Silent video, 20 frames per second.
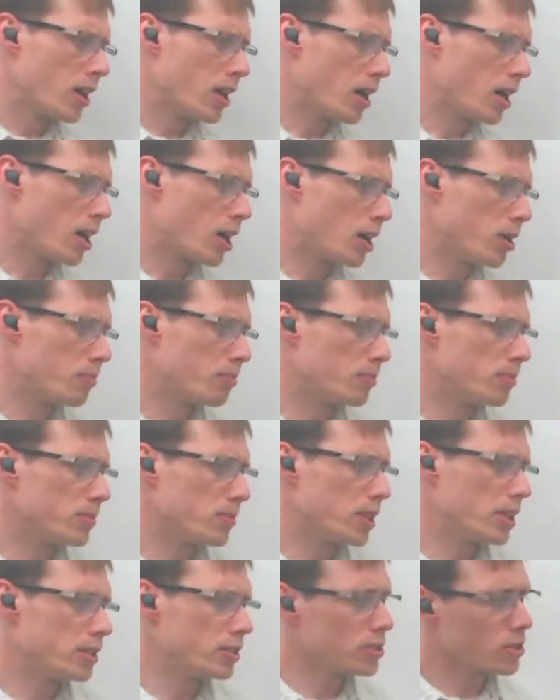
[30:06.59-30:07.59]

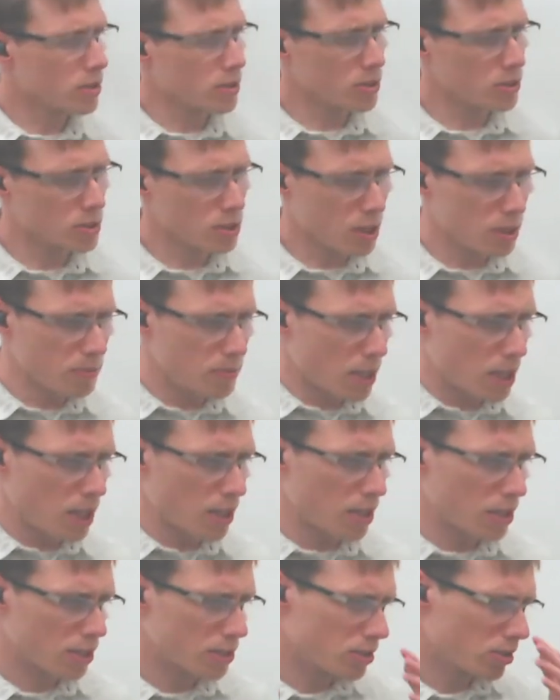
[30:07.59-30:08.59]
And so there's
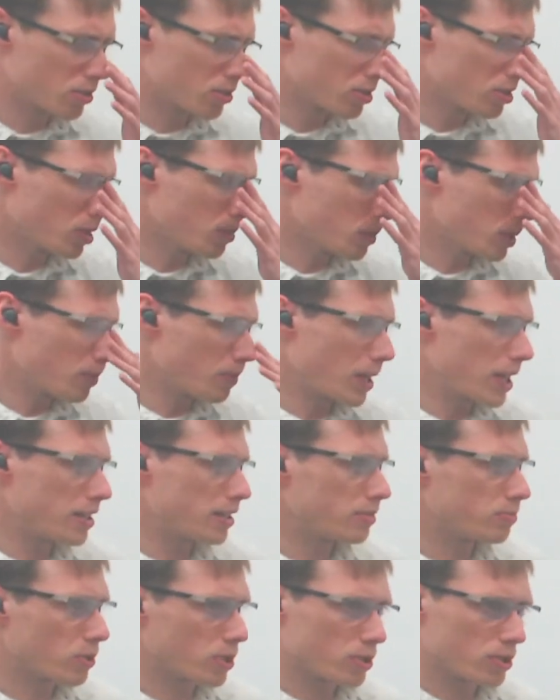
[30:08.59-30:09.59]
some
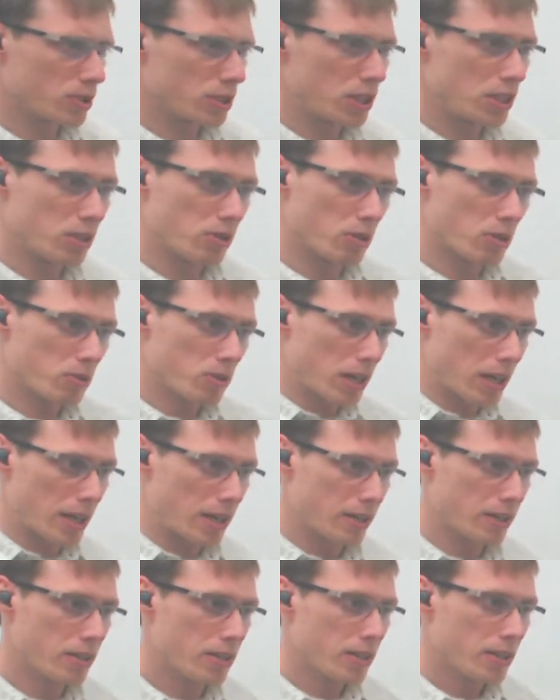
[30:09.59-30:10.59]
debate where,
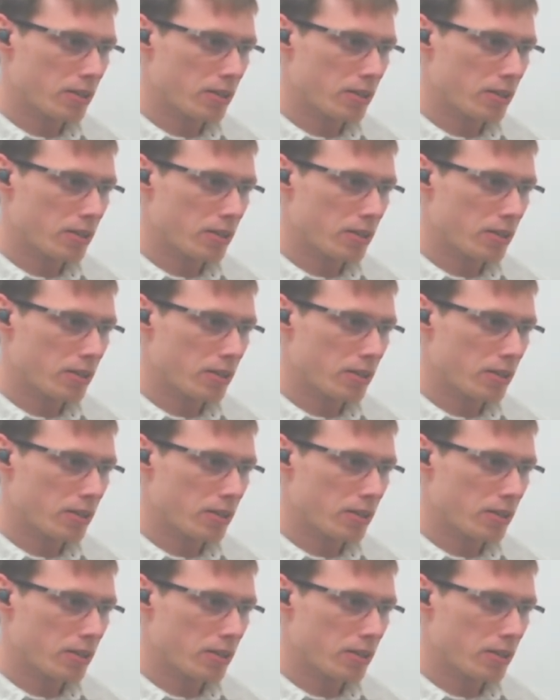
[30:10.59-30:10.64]
okay,